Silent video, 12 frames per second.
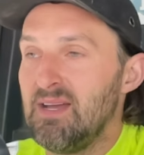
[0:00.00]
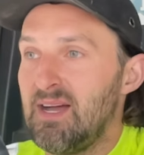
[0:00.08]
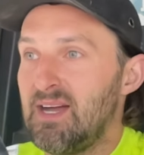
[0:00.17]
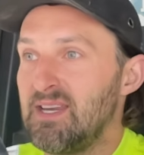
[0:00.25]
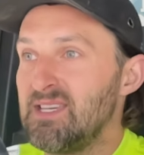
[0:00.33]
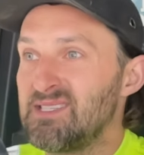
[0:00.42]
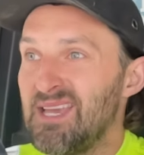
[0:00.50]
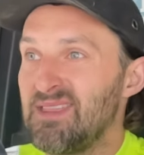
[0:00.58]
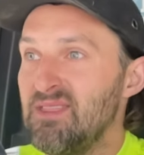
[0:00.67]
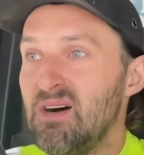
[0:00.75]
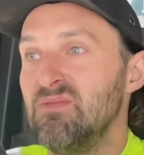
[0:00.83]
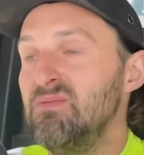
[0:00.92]
And he said
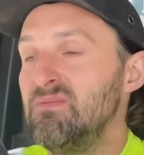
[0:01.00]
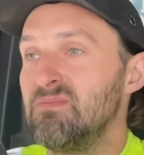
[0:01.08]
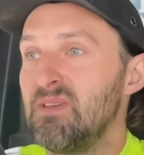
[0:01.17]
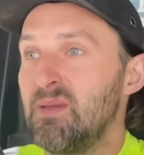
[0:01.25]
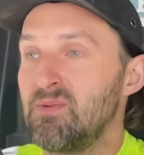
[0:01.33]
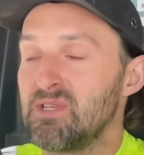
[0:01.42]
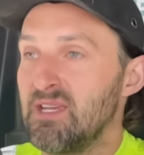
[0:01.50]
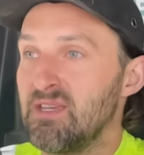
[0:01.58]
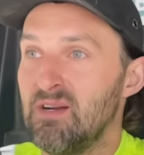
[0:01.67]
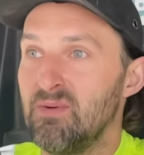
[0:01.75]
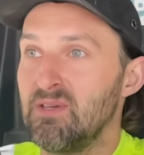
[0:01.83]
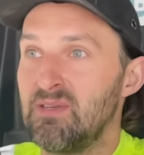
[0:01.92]
no. He was like, you
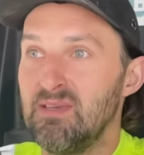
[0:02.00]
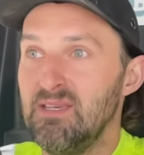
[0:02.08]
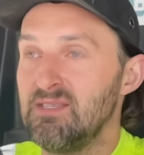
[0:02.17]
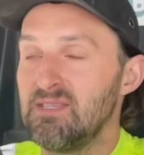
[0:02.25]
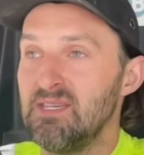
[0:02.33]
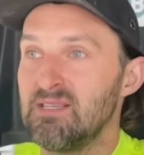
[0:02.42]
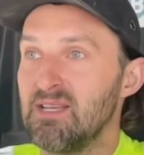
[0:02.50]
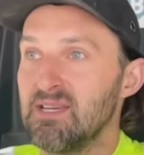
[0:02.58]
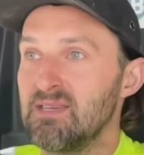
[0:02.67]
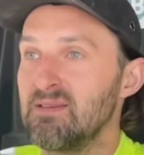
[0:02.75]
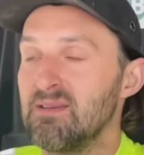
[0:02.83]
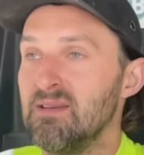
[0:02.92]
know, he, he's, he's
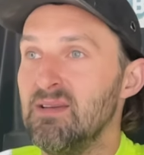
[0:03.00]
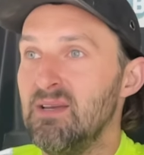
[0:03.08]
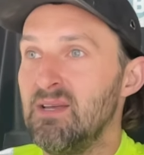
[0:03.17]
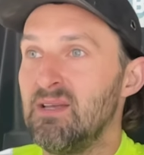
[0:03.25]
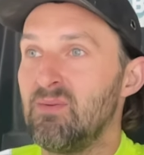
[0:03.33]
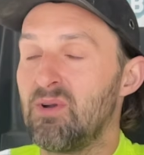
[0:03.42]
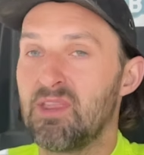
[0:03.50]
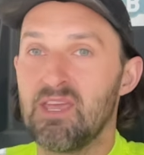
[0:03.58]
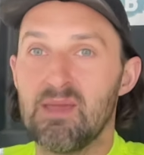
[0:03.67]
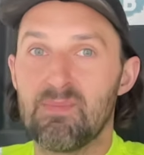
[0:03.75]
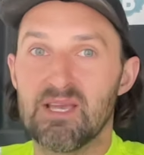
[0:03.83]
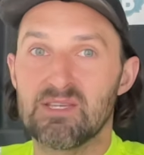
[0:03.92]
like one of
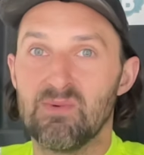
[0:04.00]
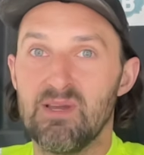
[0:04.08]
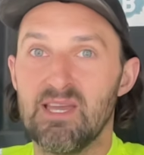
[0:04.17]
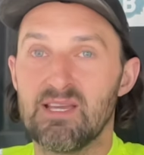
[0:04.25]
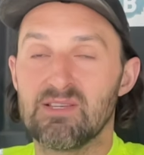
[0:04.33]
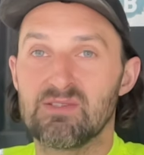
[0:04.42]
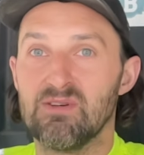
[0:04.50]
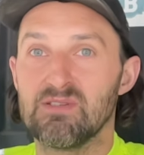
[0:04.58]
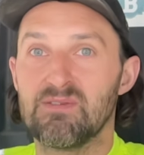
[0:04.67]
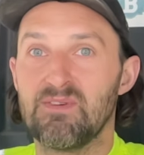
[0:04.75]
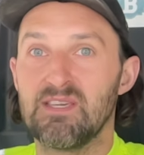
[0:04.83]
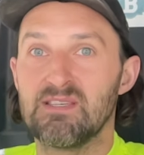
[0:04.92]
their best workers
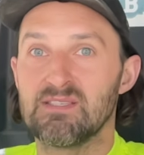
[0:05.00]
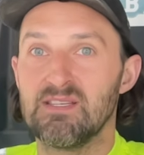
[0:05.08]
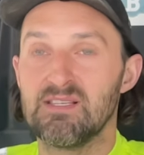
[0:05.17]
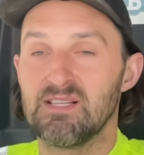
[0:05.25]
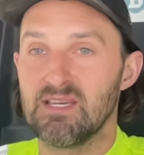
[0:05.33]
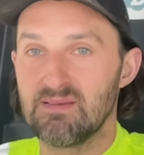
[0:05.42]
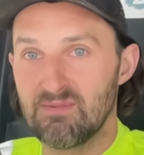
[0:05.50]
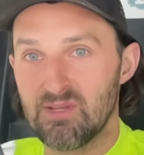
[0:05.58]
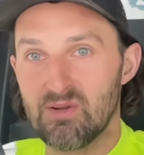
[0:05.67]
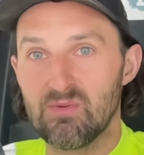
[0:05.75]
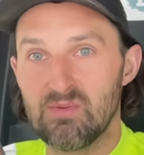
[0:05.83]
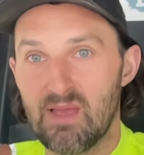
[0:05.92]
sort of things. And he's like, you
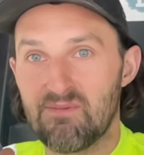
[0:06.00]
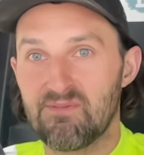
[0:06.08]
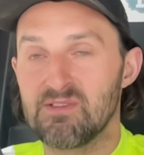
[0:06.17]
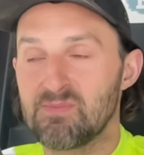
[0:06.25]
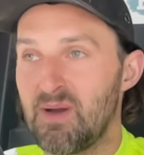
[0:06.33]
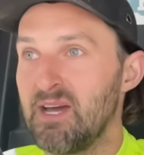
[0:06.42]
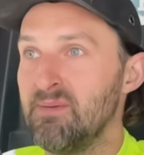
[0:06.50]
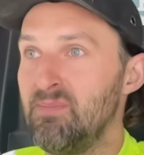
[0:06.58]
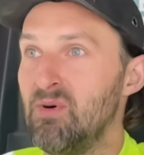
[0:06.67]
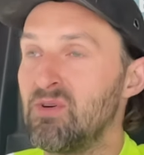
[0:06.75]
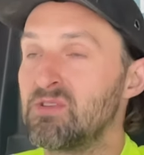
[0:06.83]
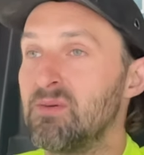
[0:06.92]
know, everything's by the
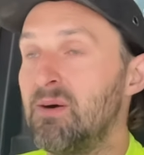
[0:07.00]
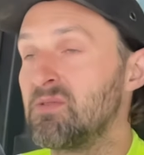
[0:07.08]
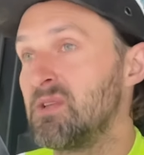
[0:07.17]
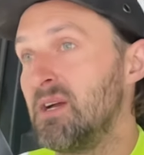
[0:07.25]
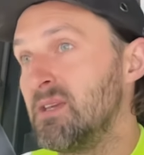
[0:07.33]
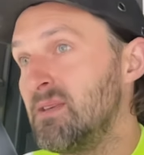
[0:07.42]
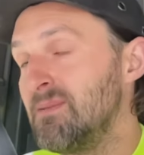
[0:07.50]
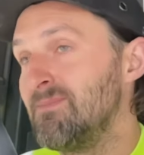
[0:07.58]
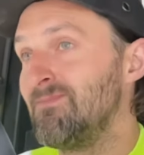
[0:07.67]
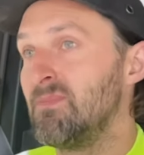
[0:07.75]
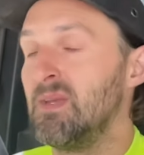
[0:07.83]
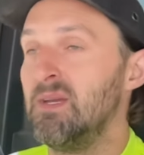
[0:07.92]
book. So I was like,
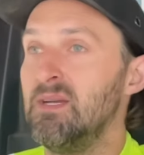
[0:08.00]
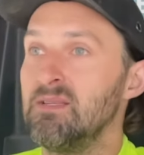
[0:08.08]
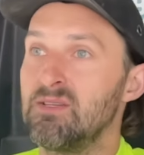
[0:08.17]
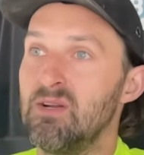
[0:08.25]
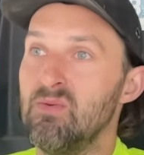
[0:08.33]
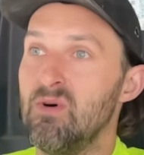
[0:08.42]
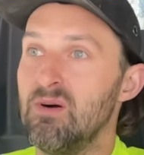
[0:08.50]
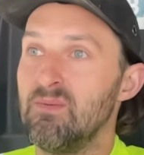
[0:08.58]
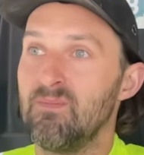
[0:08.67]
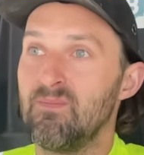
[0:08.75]
you know what?